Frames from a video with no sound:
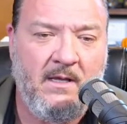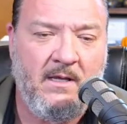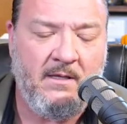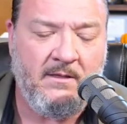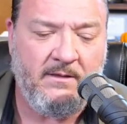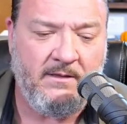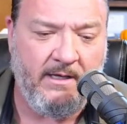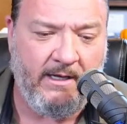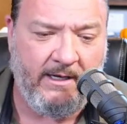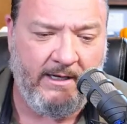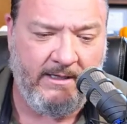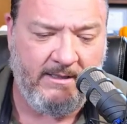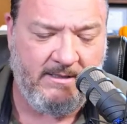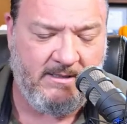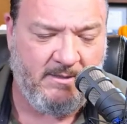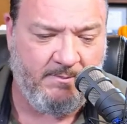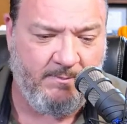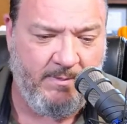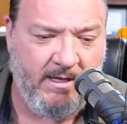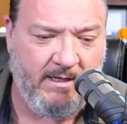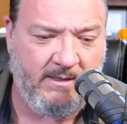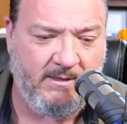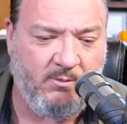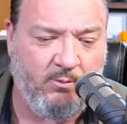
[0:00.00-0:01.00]
They had
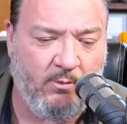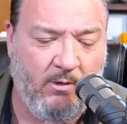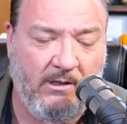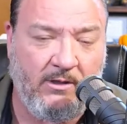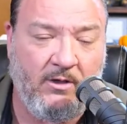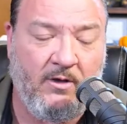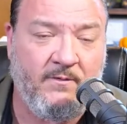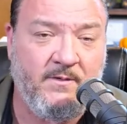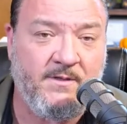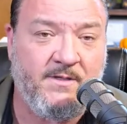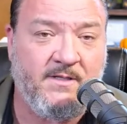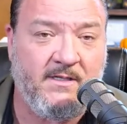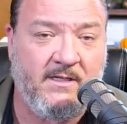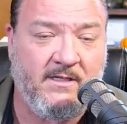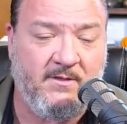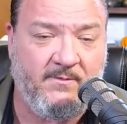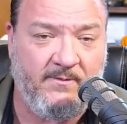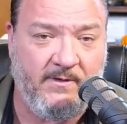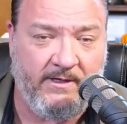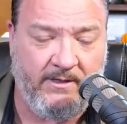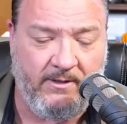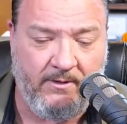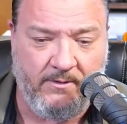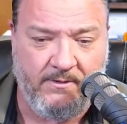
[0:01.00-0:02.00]
spent well over 6
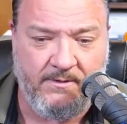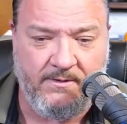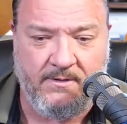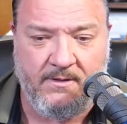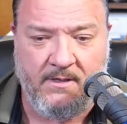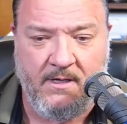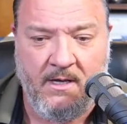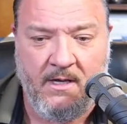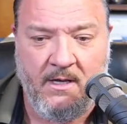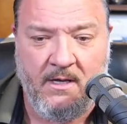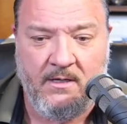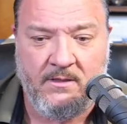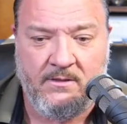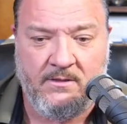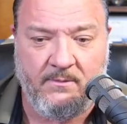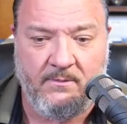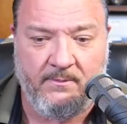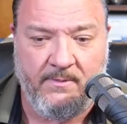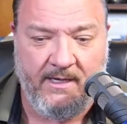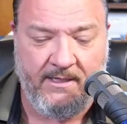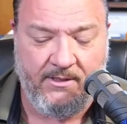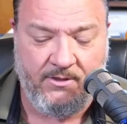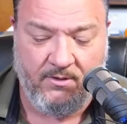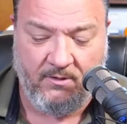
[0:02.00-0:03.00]
figures to
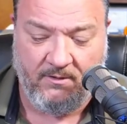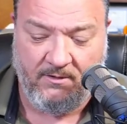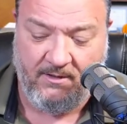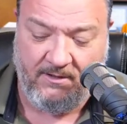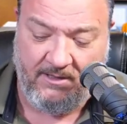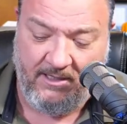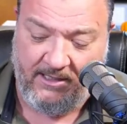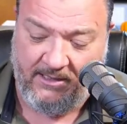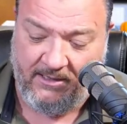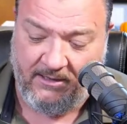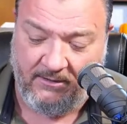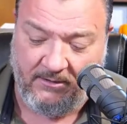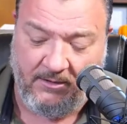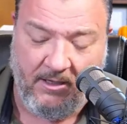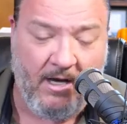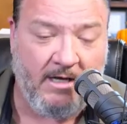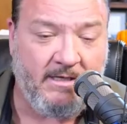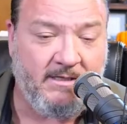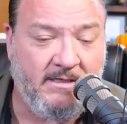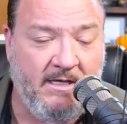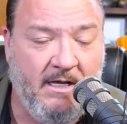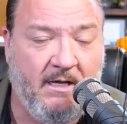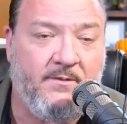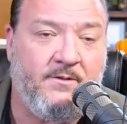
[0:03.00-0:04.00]
make sure that they could lock
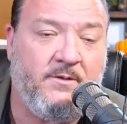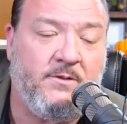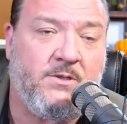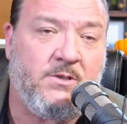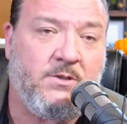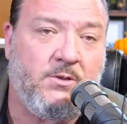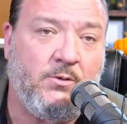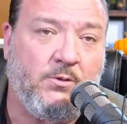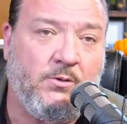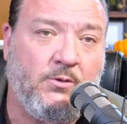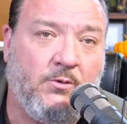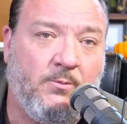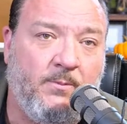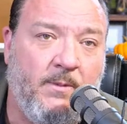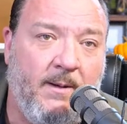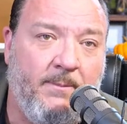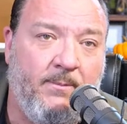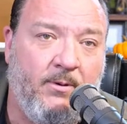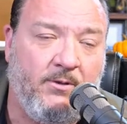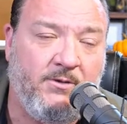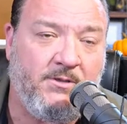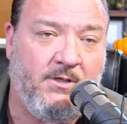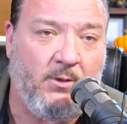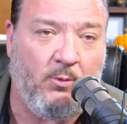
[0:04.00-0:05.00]
down their school by
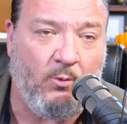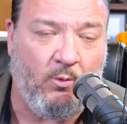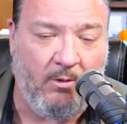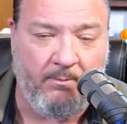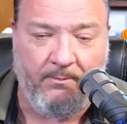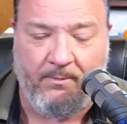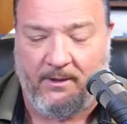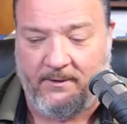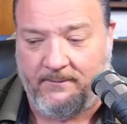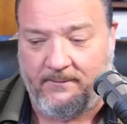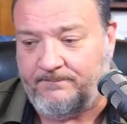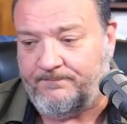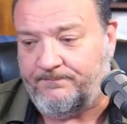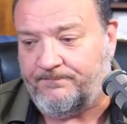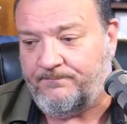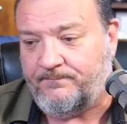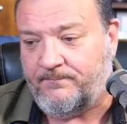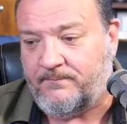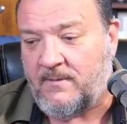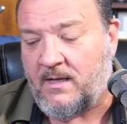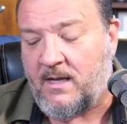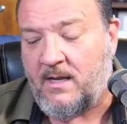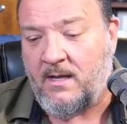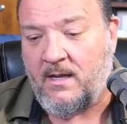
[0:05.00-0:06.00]
pushing one button.
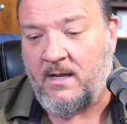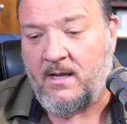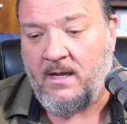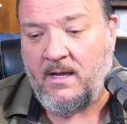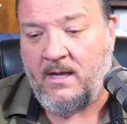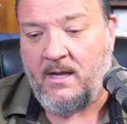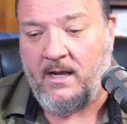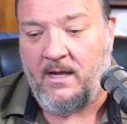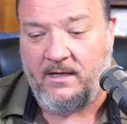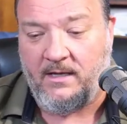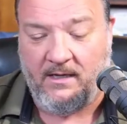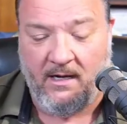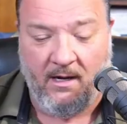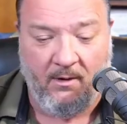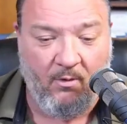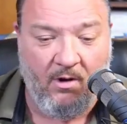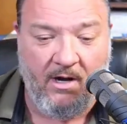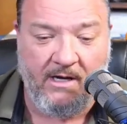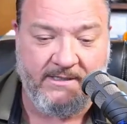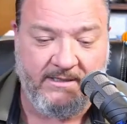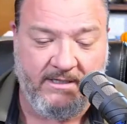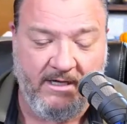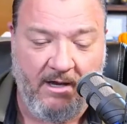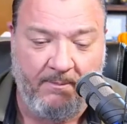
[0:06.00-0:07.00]
And I
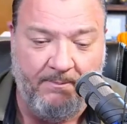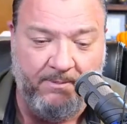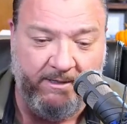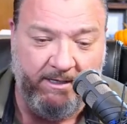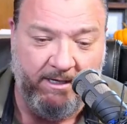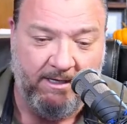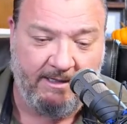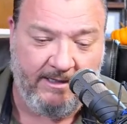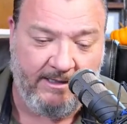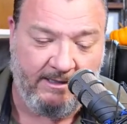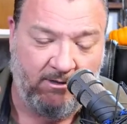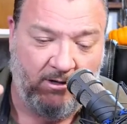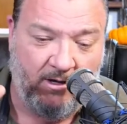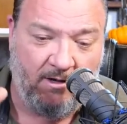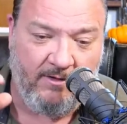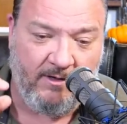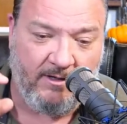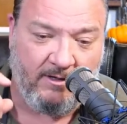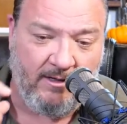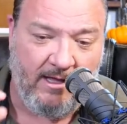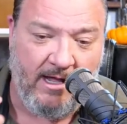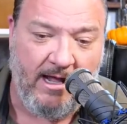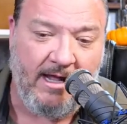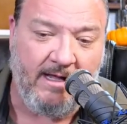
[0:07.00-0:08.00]
walked up and I hit all the
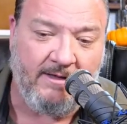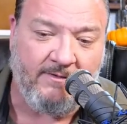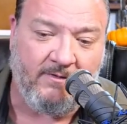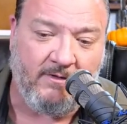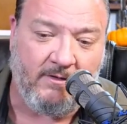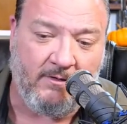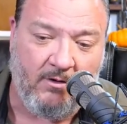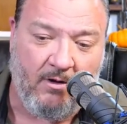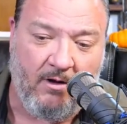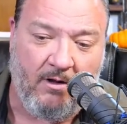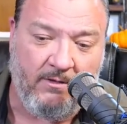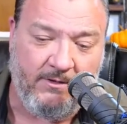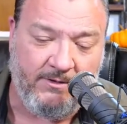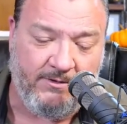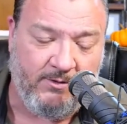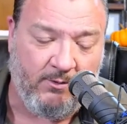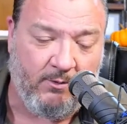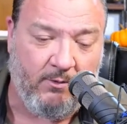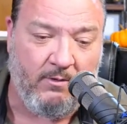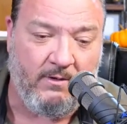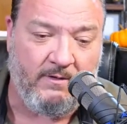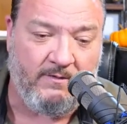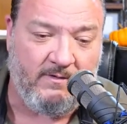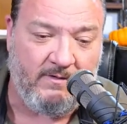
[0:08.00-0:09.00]
glass and all the
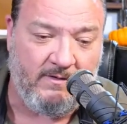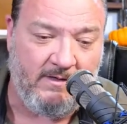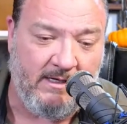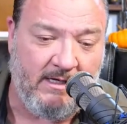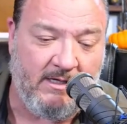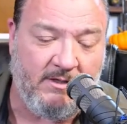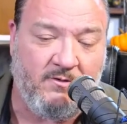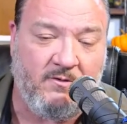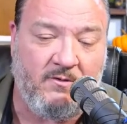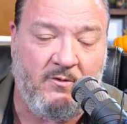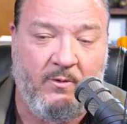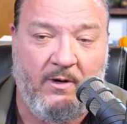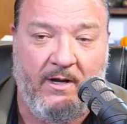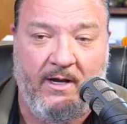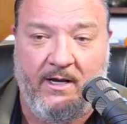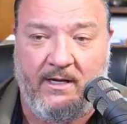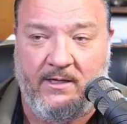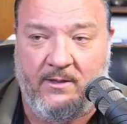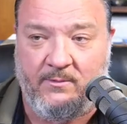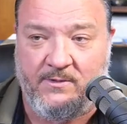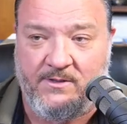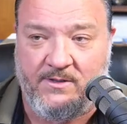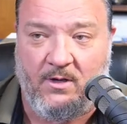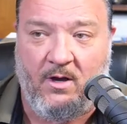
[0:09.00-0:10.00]
doors in the entryway, and
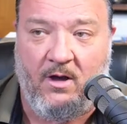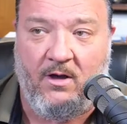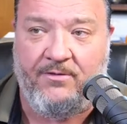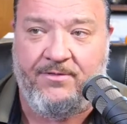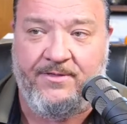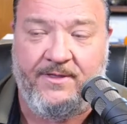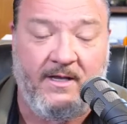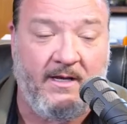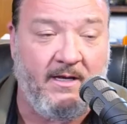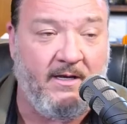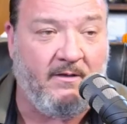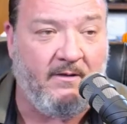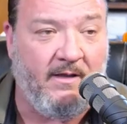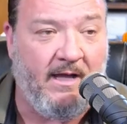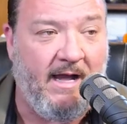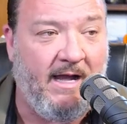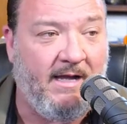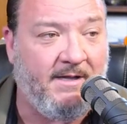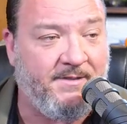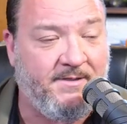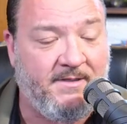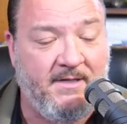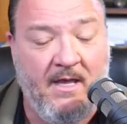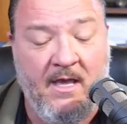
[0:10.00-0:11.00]
it was all thin
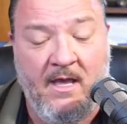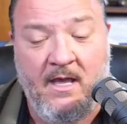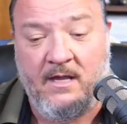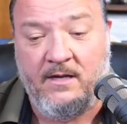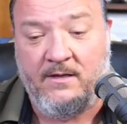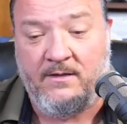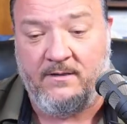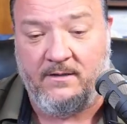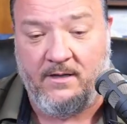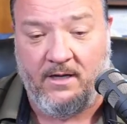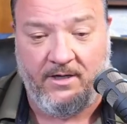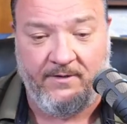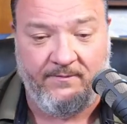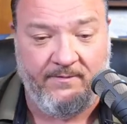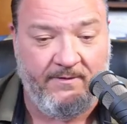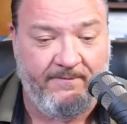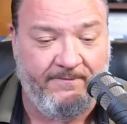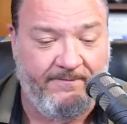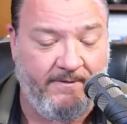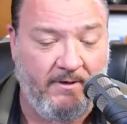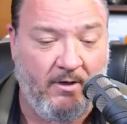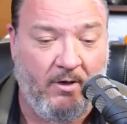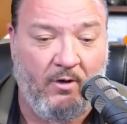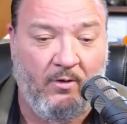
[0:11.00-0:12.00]
glass. None of it
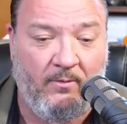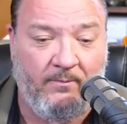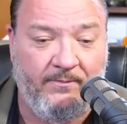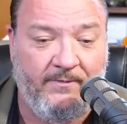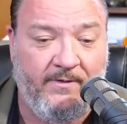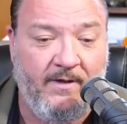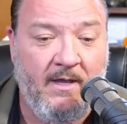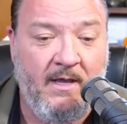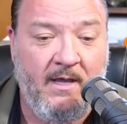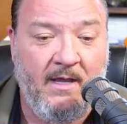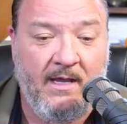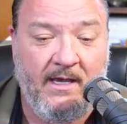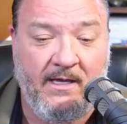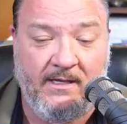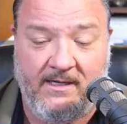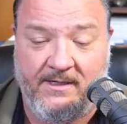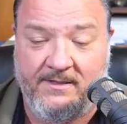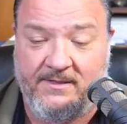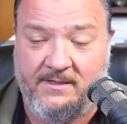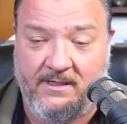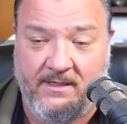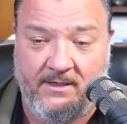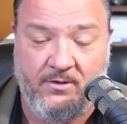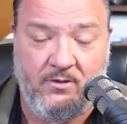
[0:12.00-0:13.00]
filmed. And I
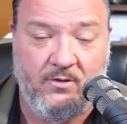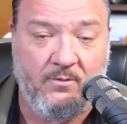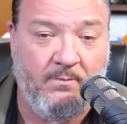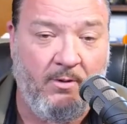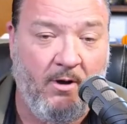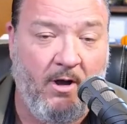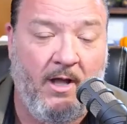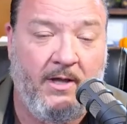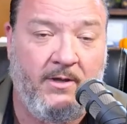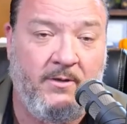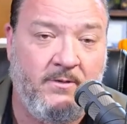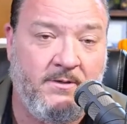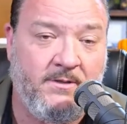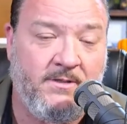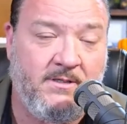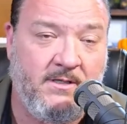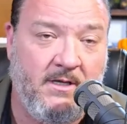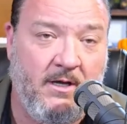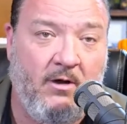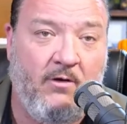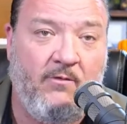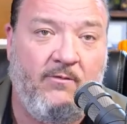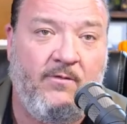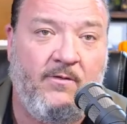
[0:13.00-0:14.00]
said, you bought
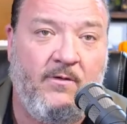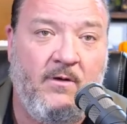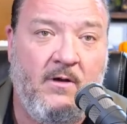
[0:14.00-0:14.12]
yourself